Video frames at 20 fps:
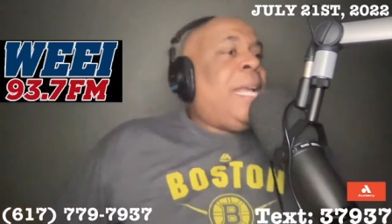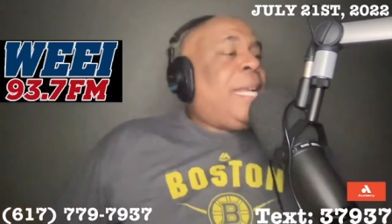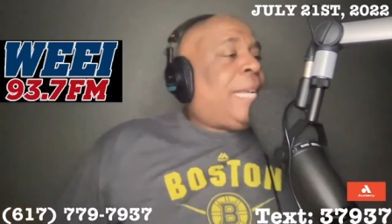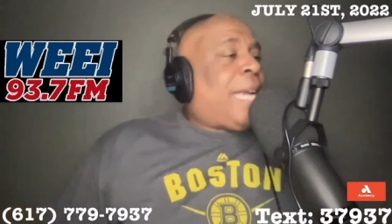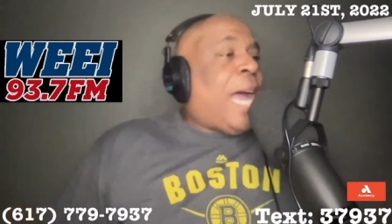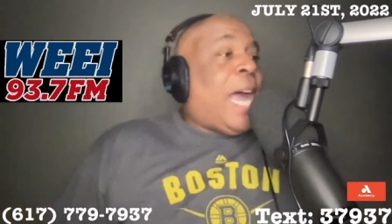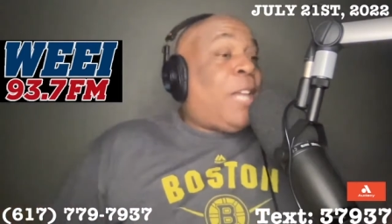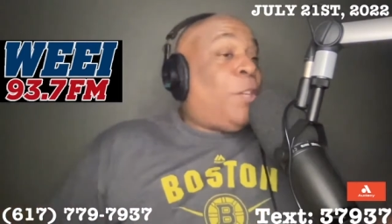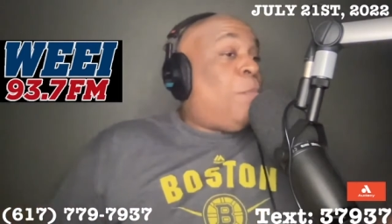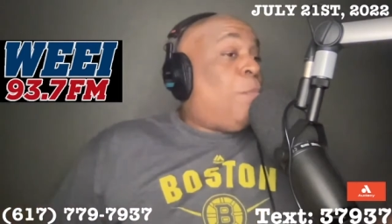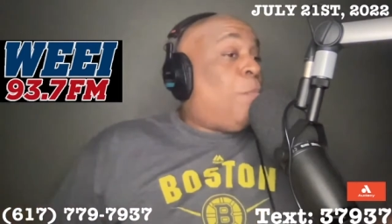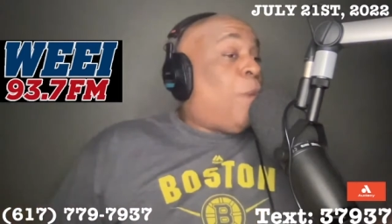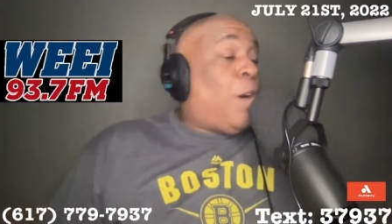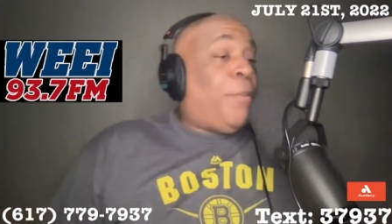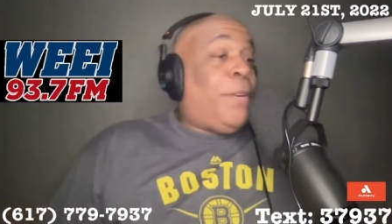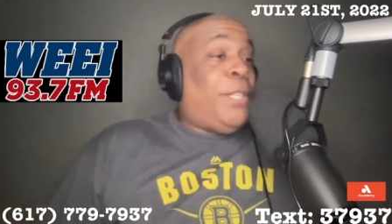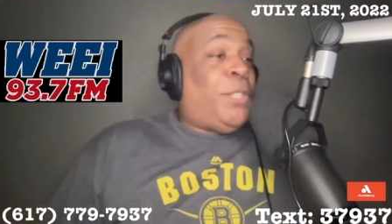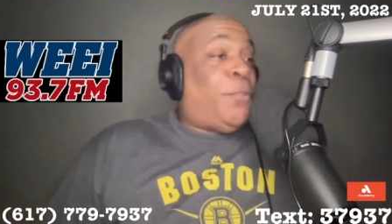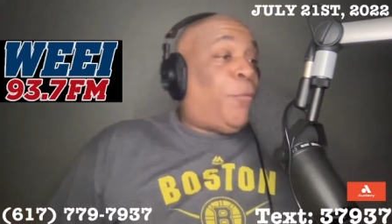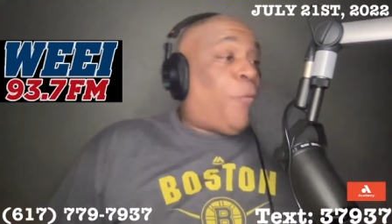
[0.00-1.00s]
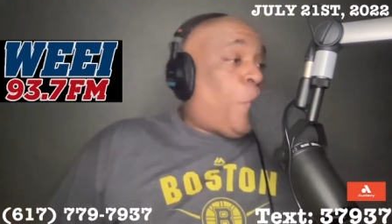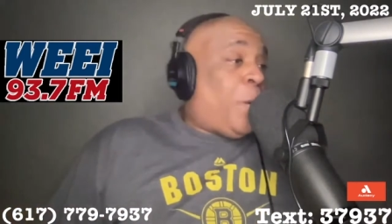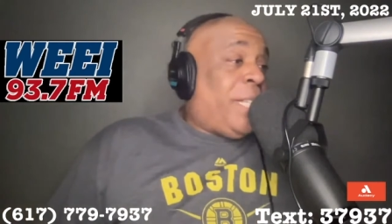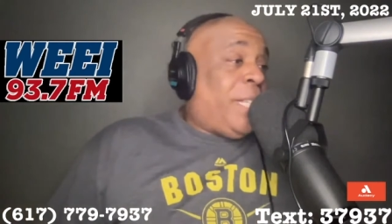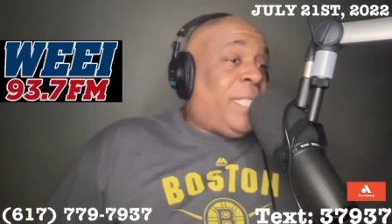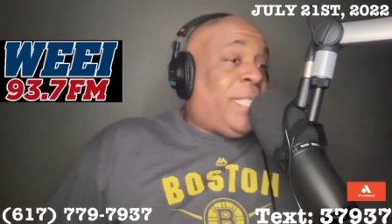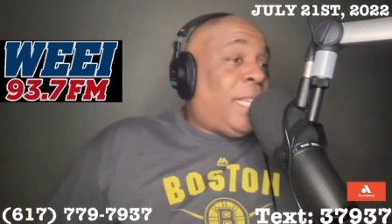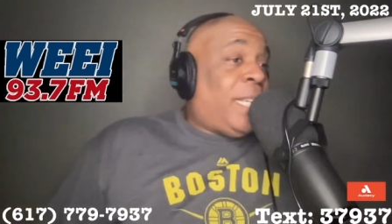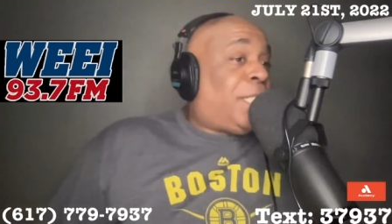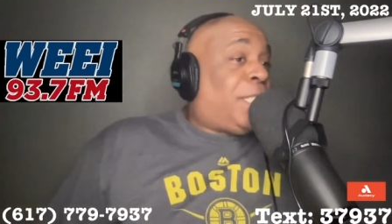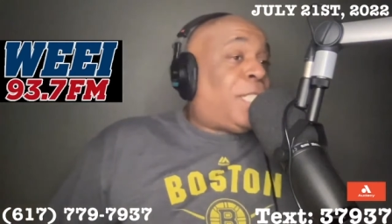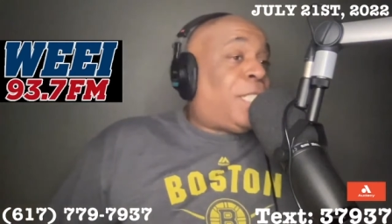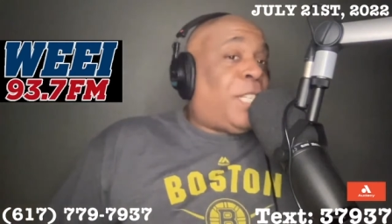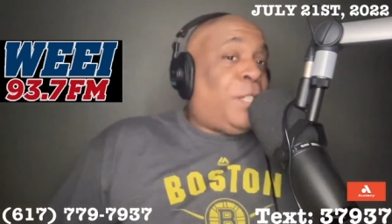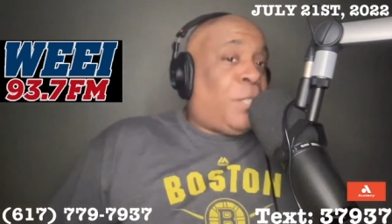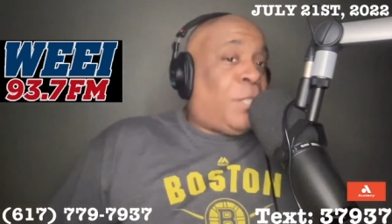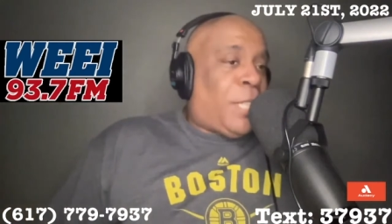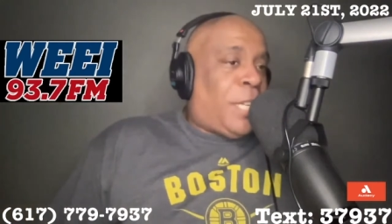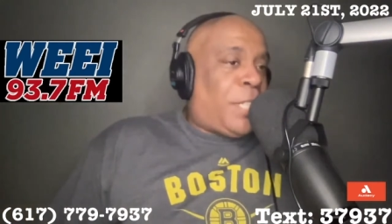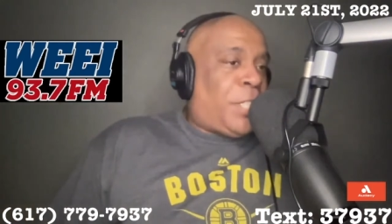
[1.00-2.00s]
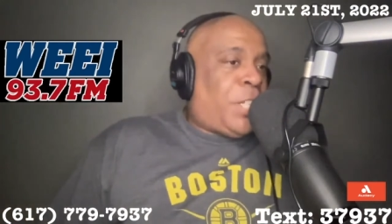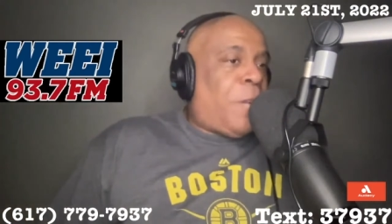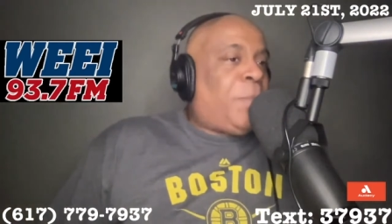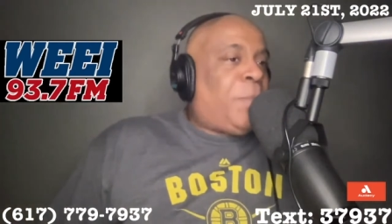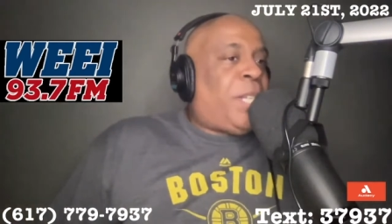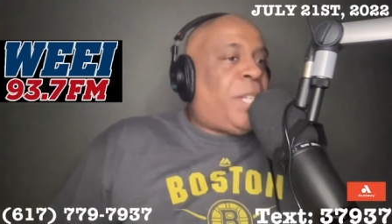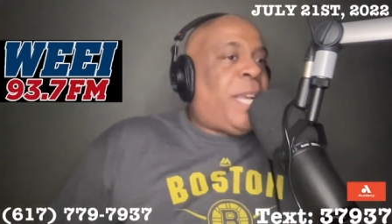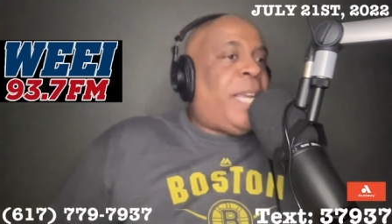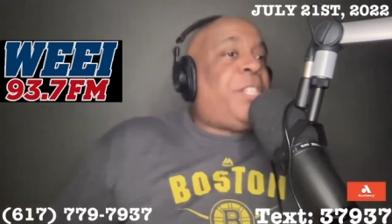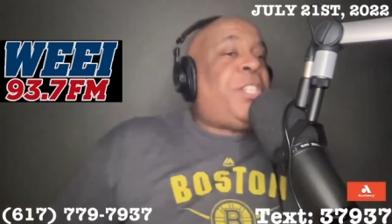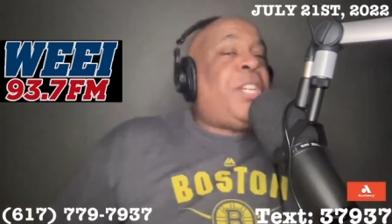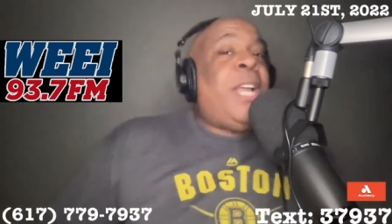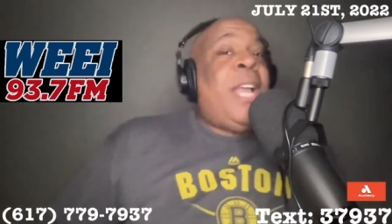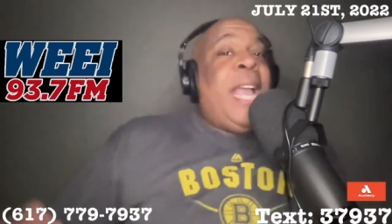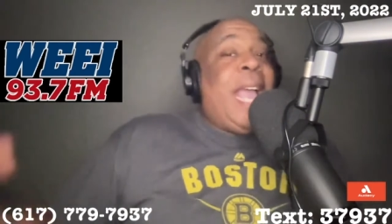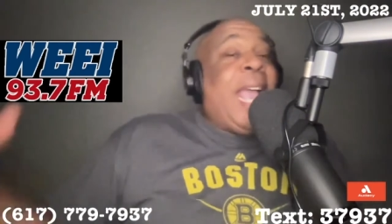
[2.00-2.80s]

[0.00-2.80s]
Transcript: Kyler Murray's 46 is going to look like chump change,